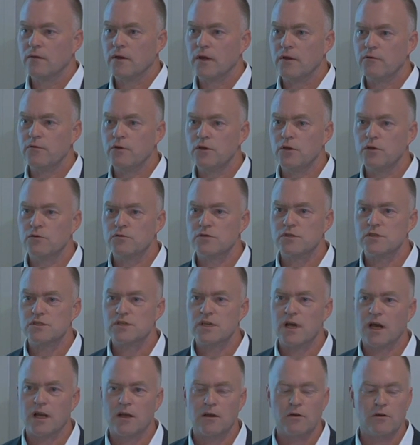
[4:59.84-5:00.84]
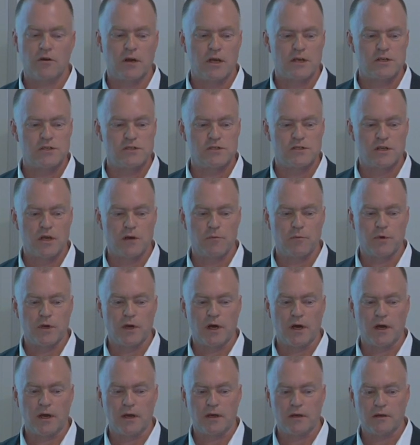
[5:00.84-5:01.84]
If you use the Scala Collections
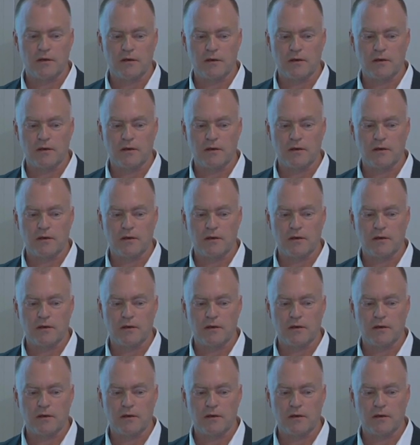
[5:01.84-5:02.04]
API,